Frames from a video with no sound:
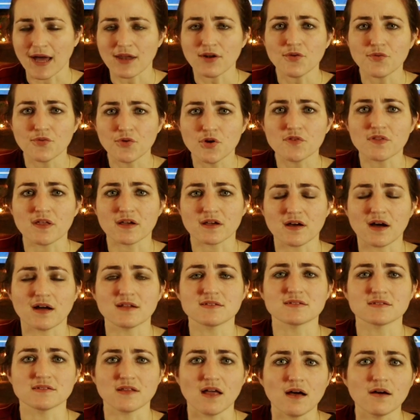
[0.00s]
I don't know that
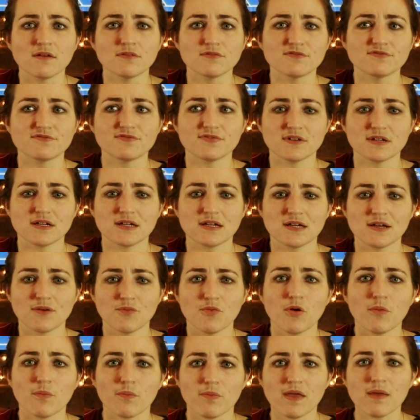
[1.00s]
God's love
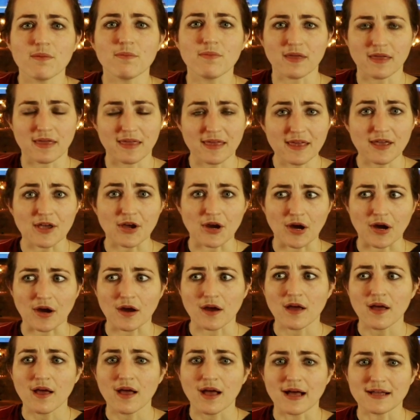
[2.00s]
will meet me
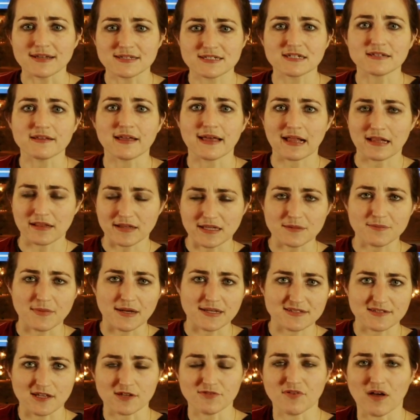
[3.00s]
here until I clean
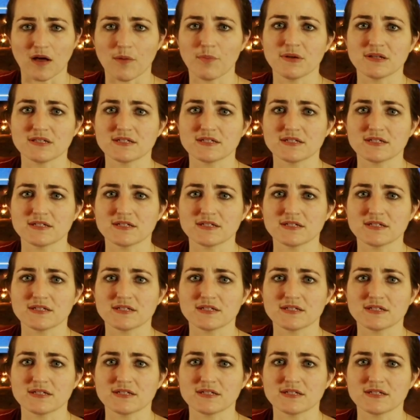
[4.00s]
myself up,